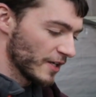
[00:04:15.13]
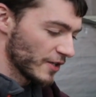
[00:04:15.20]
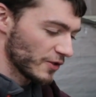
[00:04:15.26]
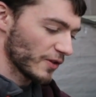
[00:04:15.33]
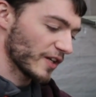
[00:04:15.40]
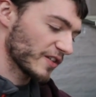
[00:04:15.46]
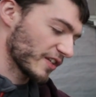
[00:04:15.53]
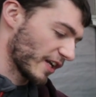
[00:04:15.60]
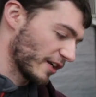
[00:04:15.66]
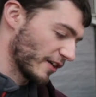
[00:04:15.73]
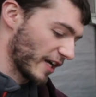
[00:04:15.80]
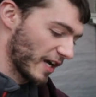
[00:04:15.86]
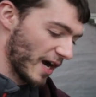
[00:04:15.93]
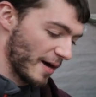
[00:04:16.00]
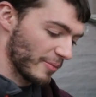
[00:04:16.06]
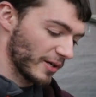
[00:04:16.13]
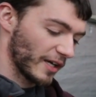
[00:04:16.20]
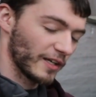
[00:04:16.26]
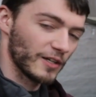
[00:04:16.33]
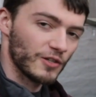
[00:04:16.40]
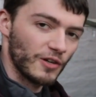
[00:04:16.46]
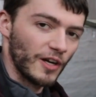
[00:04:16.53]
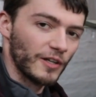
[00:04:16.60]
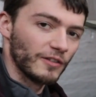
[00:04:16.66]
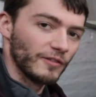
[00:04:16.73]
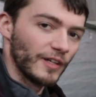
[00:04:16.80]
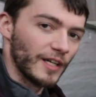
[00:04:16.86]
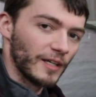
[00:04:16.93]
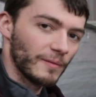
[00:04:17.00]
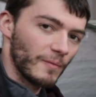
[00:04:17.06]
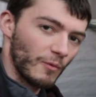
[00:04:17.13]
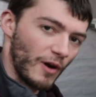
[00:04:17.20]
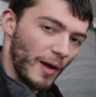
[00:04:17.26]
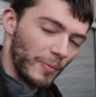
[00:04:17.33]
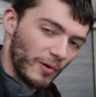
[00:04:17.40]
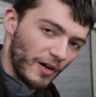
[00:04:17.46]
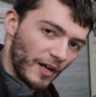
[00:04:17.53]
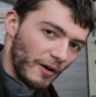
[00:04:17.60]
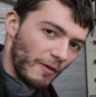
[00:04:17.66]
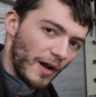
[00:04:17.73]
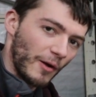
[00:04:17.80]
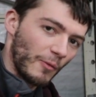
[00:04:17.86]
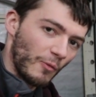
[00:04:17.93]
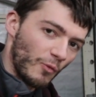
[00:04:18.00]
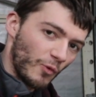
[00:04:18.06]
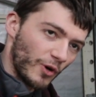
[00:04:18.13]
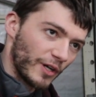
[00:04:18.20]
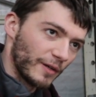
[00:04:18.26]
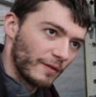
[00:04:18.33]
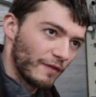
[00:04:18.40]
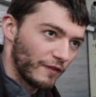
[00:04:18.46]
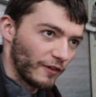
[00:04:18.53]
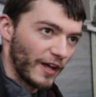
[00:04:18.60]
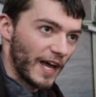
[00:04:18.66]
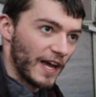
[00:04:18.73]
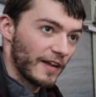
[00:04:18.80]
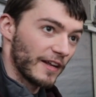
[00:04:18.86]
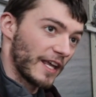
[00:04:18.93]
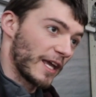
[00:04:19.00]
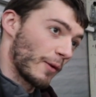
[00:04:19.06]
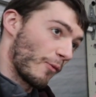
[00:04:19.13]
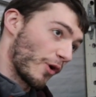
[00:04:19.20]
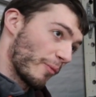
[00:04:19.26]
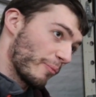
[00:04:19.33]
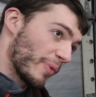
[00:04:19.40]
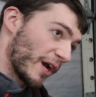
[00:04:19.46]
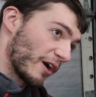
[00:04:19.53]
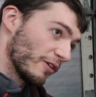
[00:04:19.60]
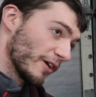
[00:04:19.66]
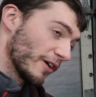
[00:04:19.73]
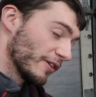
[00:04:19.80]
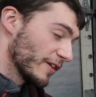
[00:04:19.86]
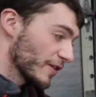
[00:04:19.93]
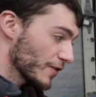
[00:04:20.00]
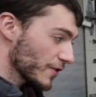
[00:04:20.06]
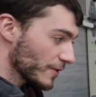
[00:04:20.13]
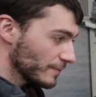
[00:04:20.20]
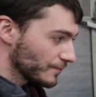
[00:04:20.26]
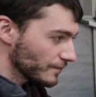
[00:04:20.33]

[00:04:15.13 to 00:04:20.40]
So it gets kind of like complicated trying to like wrap your head around what flat and what parallel is.